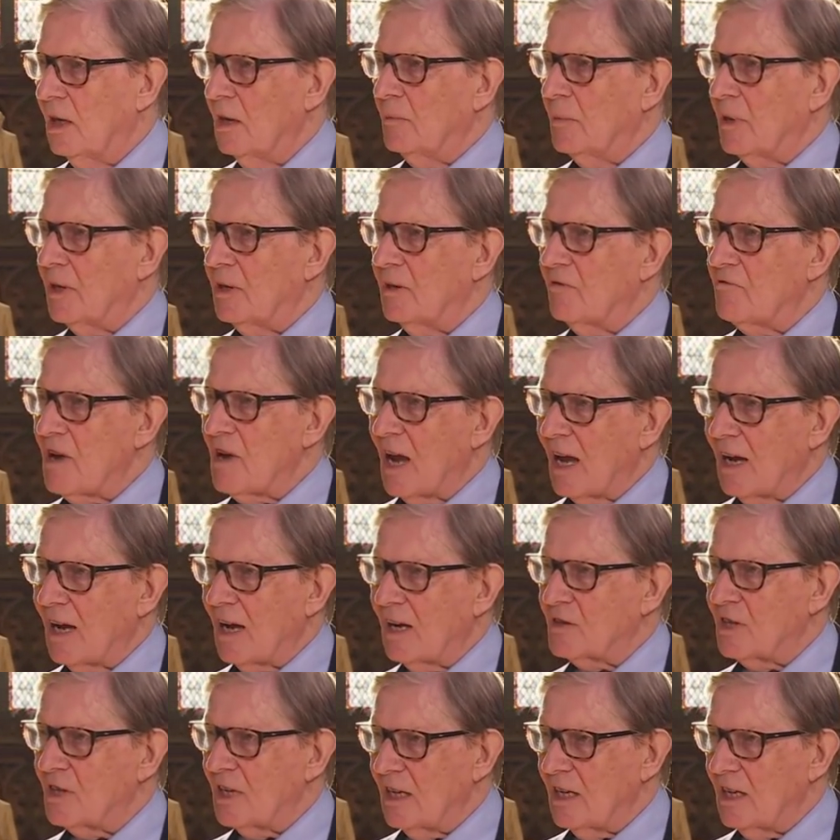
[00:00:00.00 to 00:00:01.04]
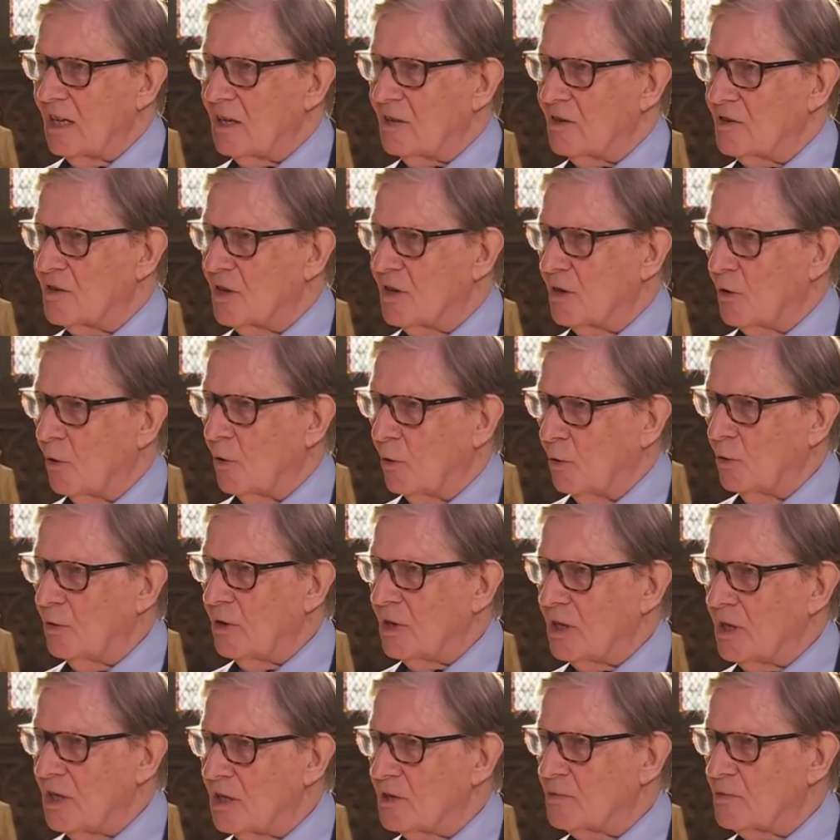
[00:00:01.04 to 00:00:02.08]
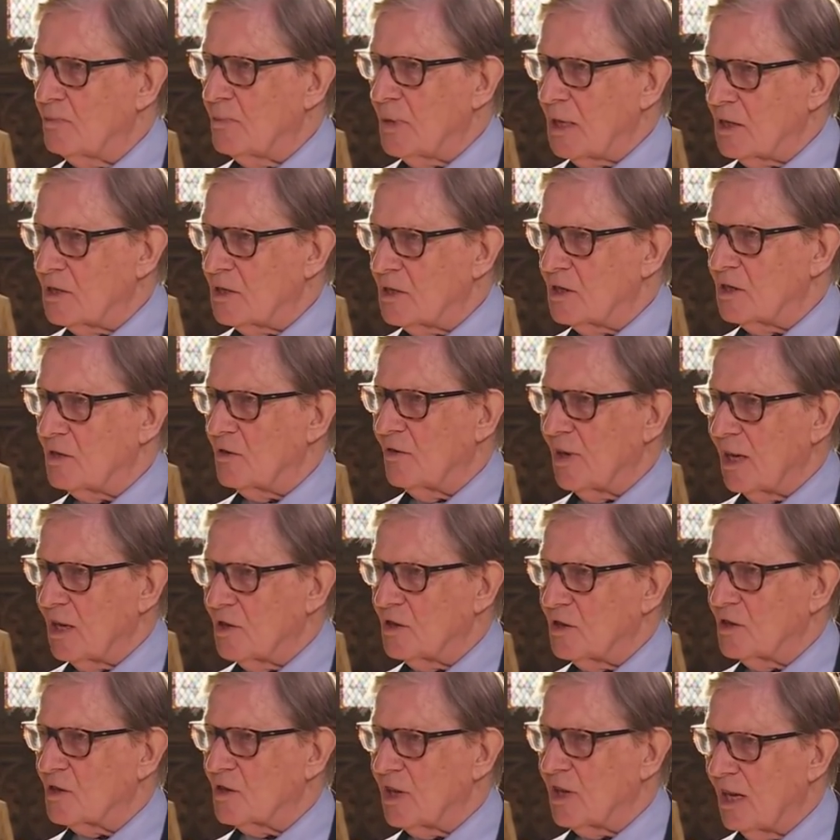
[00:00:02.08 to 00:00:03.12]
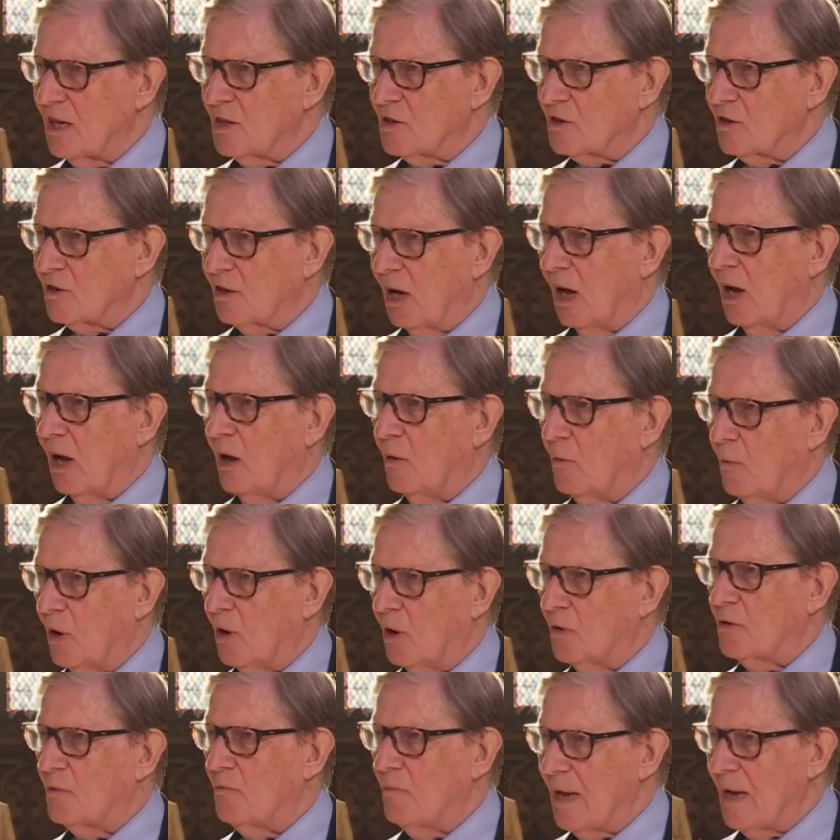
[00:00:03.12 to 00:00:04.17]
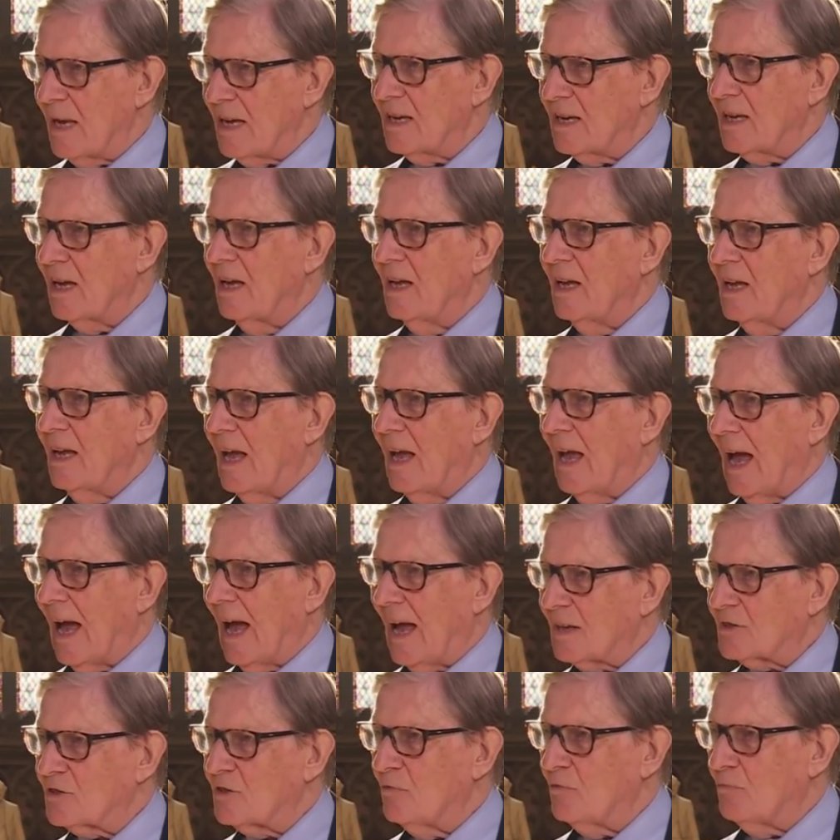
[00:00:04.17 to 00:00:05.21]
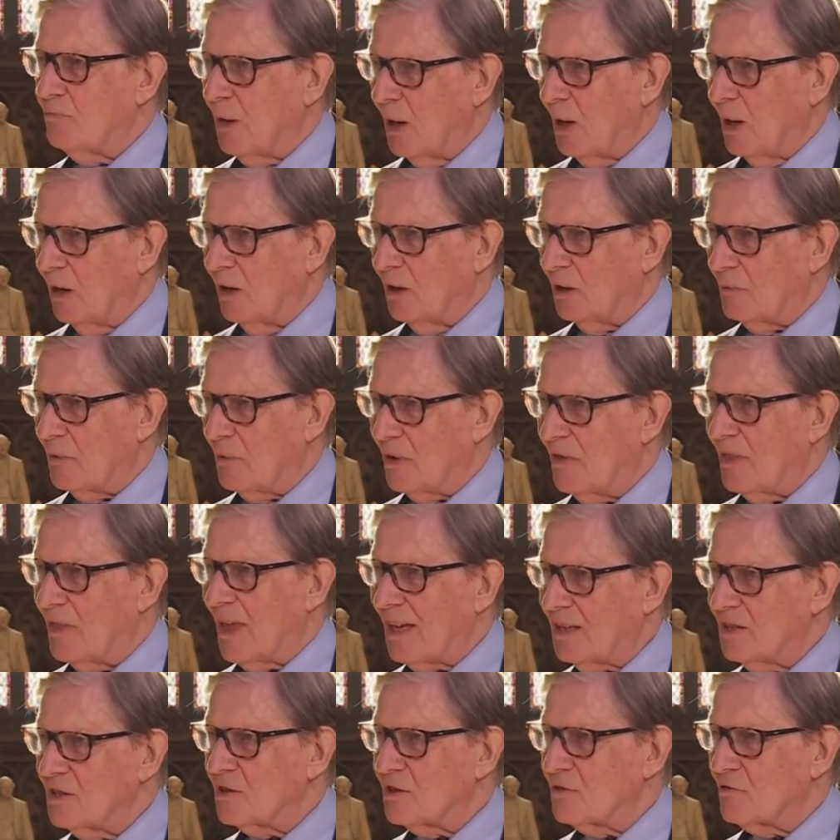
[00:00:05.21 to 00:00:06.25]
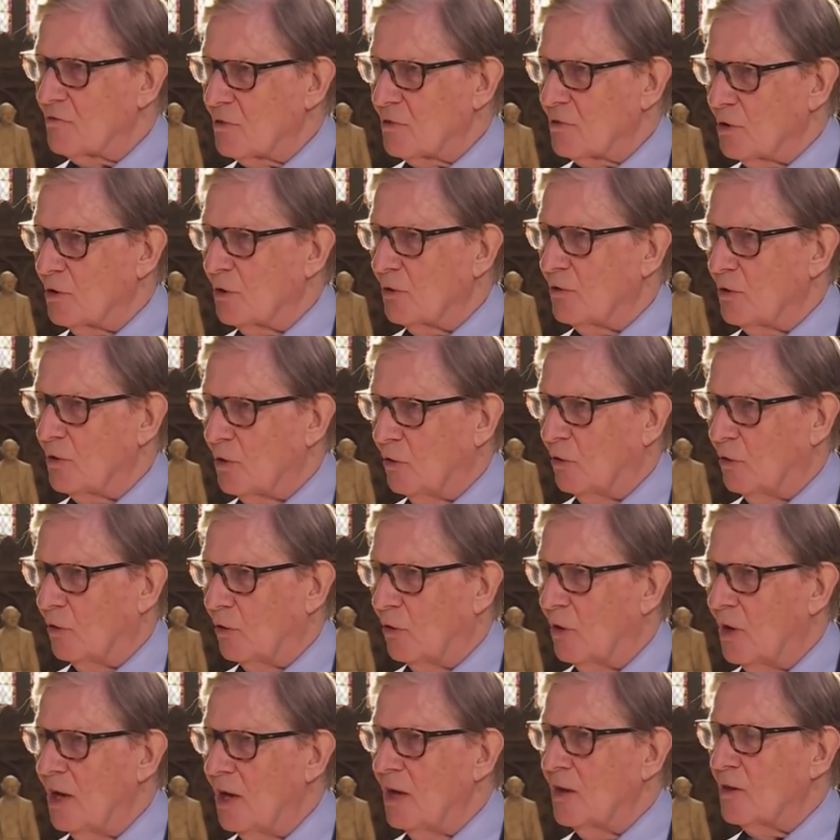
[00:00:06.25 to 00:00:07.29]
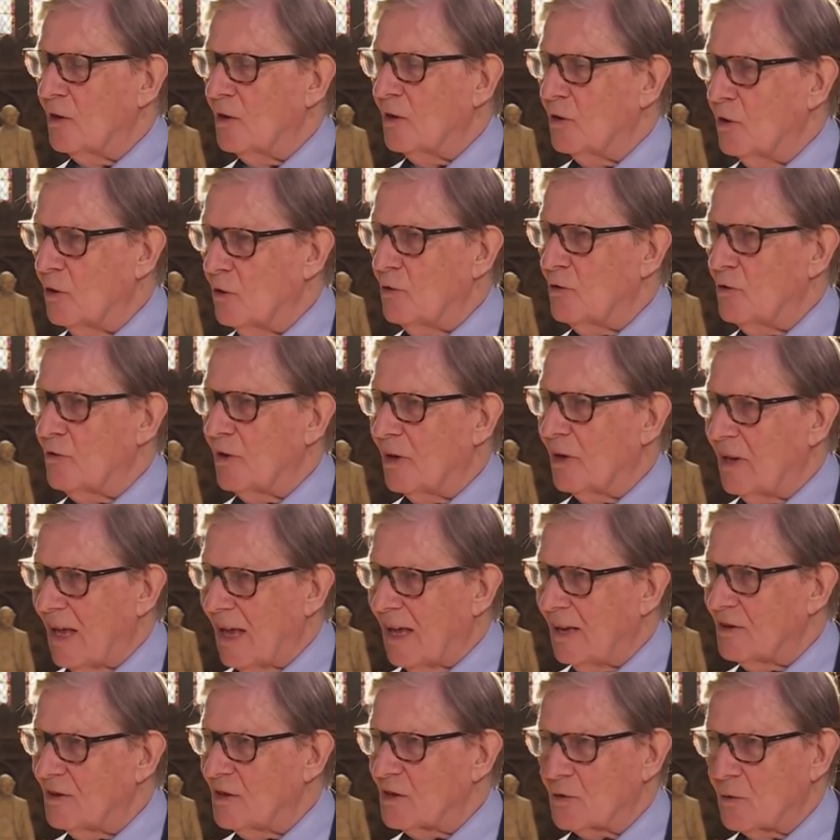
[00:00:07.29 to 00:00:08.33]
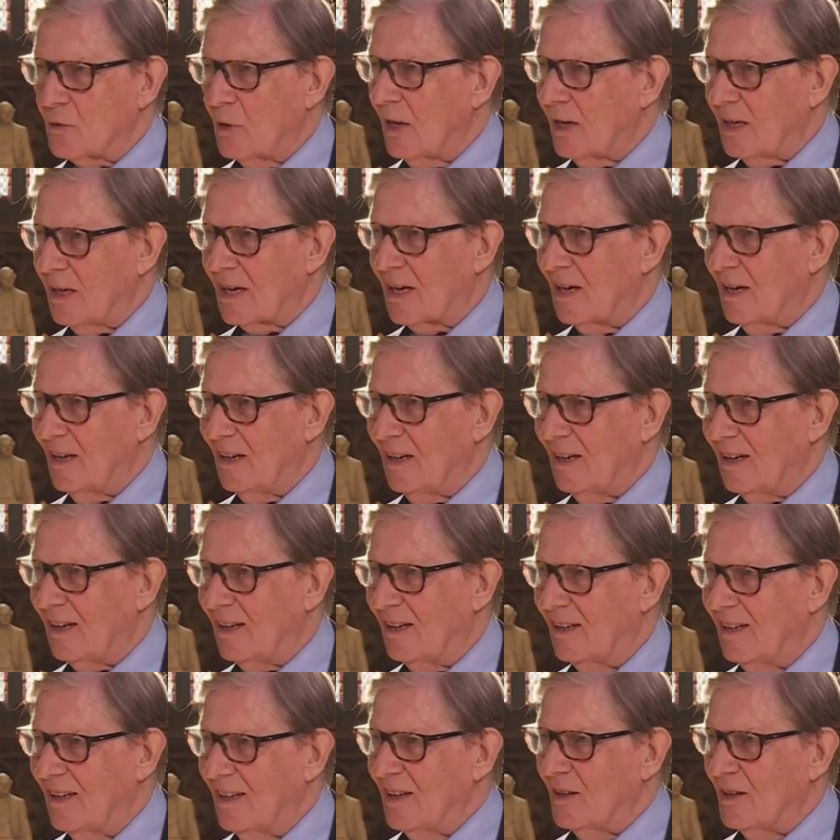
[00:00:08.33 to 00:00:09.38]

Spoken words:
But the reality is that all these pieces of legislation are what make acts of Parliament. That is the rule of law. The law of the land is quite clear.